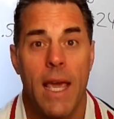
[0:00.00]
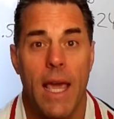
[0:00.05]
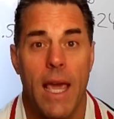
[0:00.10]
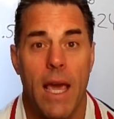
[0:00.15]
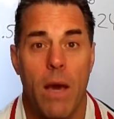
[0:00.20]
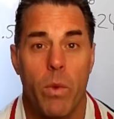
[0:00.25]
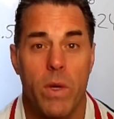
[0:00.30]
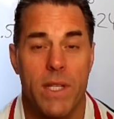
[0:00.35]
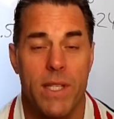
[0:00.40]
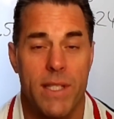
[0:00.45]

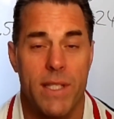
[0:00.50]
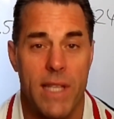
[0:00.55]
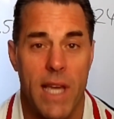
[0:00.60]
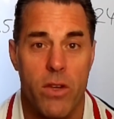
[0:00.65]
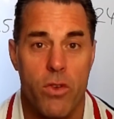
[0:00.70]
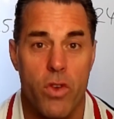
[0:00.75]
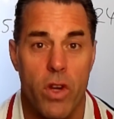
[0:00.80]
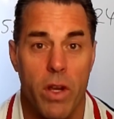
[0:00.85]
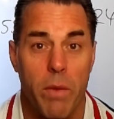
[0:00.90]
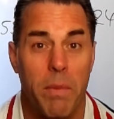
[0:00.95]
And with
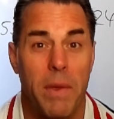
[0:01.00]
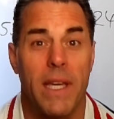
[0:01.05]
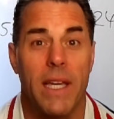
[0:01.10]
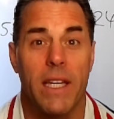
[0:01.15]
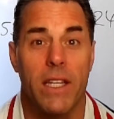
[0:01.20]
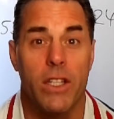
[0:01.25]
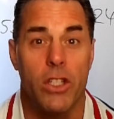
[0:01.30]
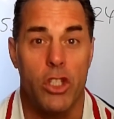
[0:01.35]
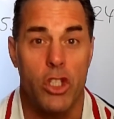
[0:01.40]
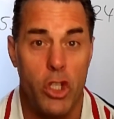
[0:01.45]
centric being
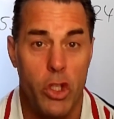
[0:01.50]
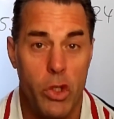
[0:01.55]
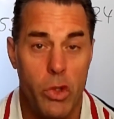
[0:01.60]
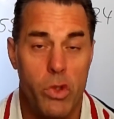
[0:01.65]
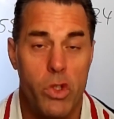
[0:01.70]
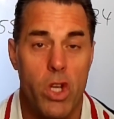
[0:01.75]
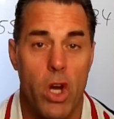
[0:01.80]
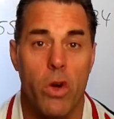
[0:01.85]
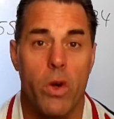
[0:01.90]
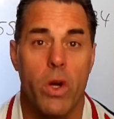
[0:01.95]
a two
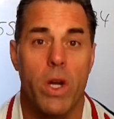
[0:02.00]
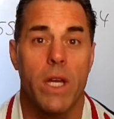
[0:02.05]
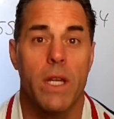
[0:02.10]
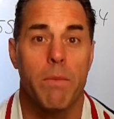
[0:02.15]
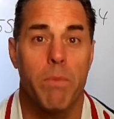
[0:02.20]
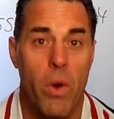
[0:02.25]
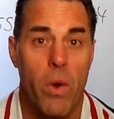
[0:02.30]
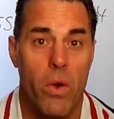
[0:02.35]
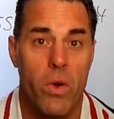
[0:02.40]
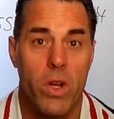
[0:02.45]

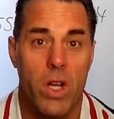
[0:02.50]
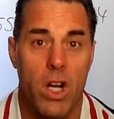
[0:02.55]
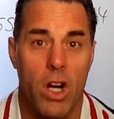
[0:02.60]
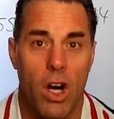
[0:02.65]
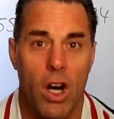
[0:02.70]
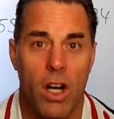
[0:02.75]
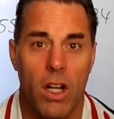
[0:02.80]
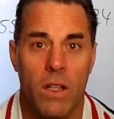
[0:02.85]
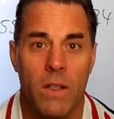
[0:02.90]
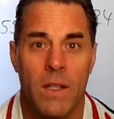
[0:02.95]
token
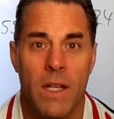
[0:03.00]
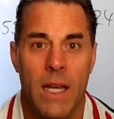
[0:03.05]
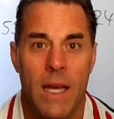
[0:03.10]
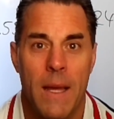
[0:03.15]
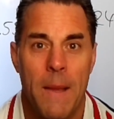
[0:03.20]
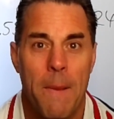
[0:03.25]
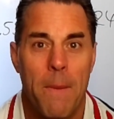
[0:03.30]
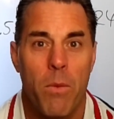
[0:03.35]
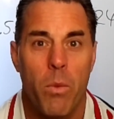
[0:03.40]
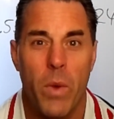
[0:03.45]
protocol,
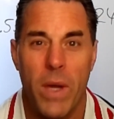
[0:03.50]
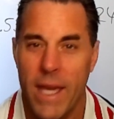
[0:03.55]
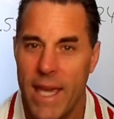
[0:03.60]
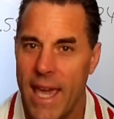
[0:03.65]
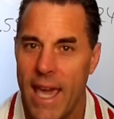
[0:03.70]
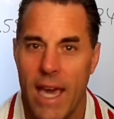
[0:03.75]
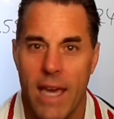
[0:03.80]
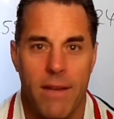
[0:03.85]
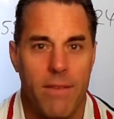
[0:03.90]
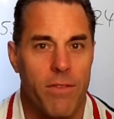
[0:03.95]
we
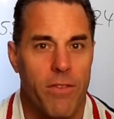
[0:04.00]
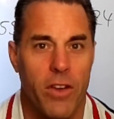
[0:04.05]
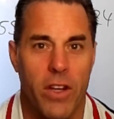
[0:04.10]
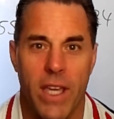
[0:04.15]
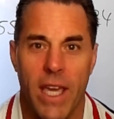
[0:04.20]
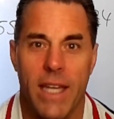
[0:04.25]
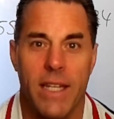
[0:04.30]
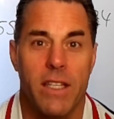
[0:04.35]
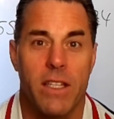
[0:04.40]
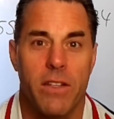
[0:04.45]
can't
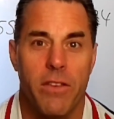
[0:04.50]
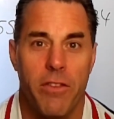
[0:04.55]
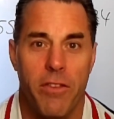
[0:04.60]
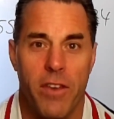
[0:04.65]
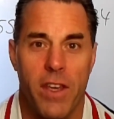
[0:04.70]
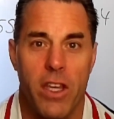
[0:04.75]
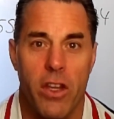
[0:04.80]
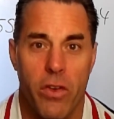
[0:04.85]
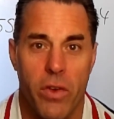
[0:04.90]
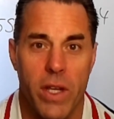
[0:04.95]
forget to
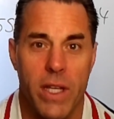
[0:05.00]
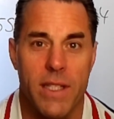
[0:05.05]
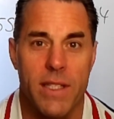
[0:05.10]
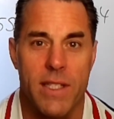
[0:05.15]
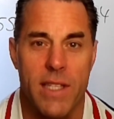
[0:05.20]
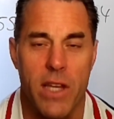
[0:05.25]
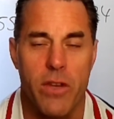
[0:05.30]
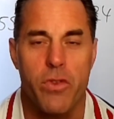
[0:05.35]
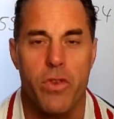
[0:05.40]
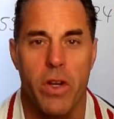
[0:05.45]
figure in
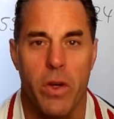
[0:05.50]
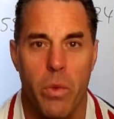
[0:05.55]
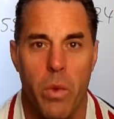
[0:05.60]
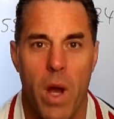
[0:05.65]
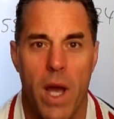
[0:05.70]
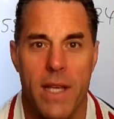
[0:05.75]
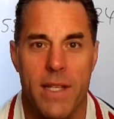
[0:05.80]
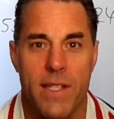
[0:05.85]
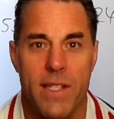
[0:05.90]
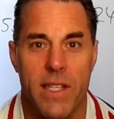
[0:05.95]
centric
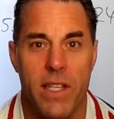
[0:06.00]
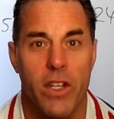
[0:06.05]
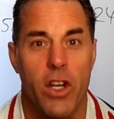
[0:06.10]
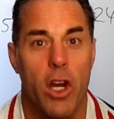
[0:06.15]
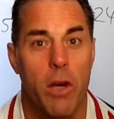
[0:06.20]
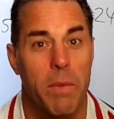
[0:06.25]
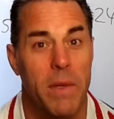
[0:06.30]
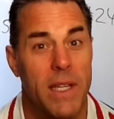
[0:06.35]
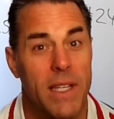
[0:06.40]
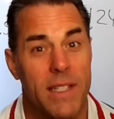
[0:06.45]
rise
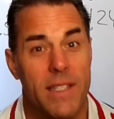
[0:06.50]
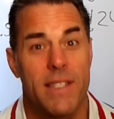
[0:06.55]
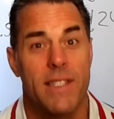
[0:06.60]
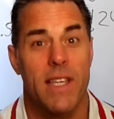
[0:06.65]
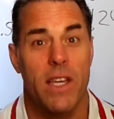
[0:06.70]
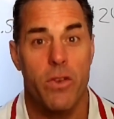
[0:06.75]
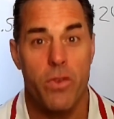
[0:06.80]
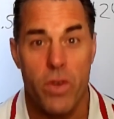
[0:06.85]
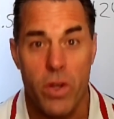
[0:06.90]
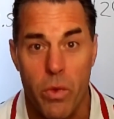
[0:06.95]
CNR because
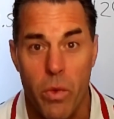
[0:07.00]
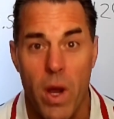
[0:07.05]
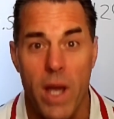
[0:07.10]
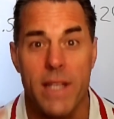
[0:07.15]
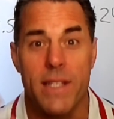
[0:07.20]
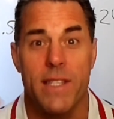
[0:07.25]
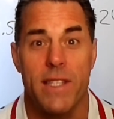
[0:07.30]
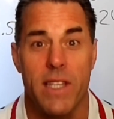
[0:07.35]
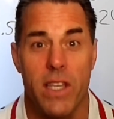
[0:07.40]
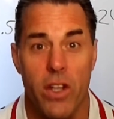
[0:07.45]
centric
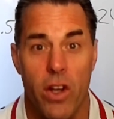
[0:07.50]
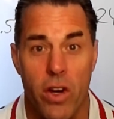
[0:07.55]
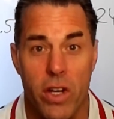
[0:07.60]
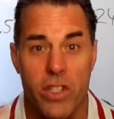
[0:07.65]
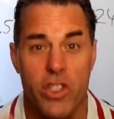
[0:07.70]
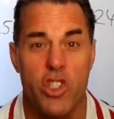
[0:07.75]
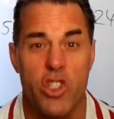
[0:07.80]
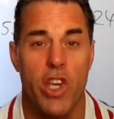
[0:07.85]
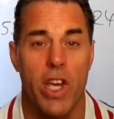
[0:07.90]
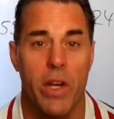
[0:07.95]
rise CNR
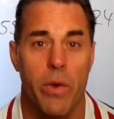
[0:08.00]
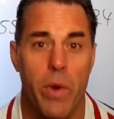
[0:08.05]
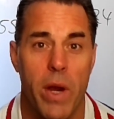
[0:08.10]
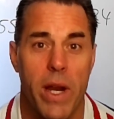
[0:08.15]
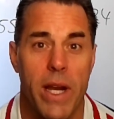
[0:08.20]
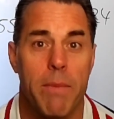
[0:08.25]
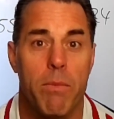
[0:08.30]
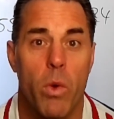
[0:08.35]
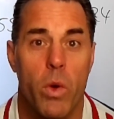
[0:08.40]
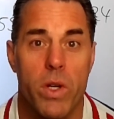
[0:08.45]
is
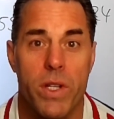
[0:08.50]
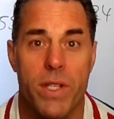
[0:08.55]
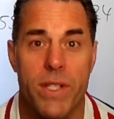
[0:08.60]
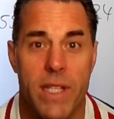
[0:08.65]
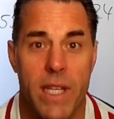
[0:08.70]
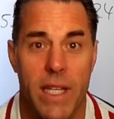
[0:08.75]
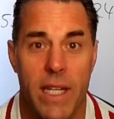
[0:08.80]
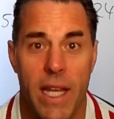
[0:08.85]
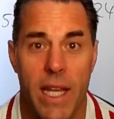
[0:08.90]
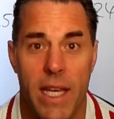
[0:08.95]
generating more
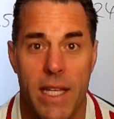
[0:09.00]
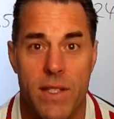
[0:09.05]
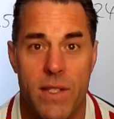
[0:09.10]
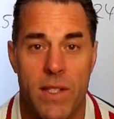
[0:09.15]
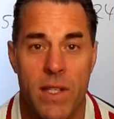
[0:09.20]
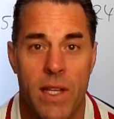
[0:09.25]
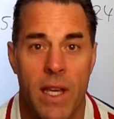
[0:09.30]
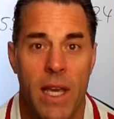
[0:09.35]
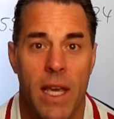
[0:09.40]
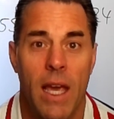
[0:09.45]

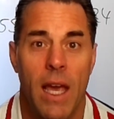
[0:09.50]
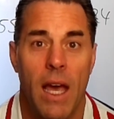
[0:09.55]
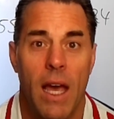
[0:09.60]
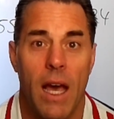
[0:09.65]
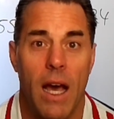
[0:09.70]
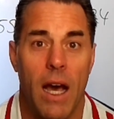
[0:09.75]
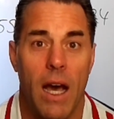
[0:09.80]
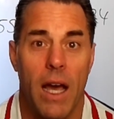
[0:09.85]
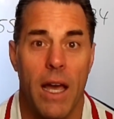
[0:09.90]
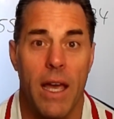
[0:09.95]
CNS
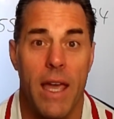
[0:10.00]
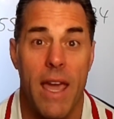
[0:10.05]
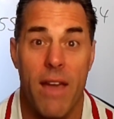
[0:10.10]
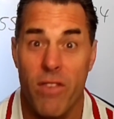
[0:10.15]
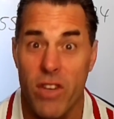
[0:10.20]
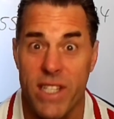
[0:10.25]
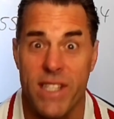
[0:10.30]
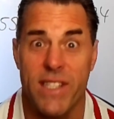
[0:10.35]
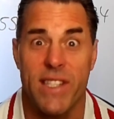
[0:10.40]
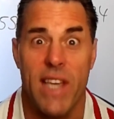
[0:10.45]
uh,
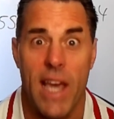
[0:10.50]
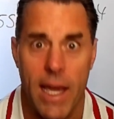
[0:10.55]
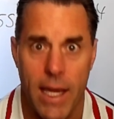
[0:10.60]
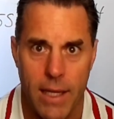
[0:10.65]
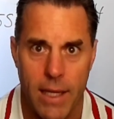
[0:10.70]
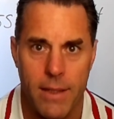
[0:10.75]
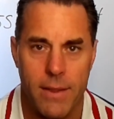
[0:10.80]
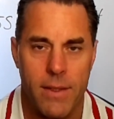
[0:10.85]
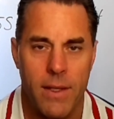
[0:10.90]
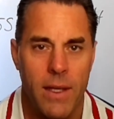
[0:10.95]
every
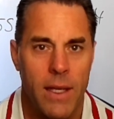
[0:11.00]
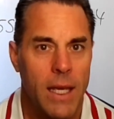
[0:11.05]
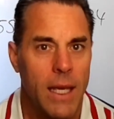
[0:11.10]
second.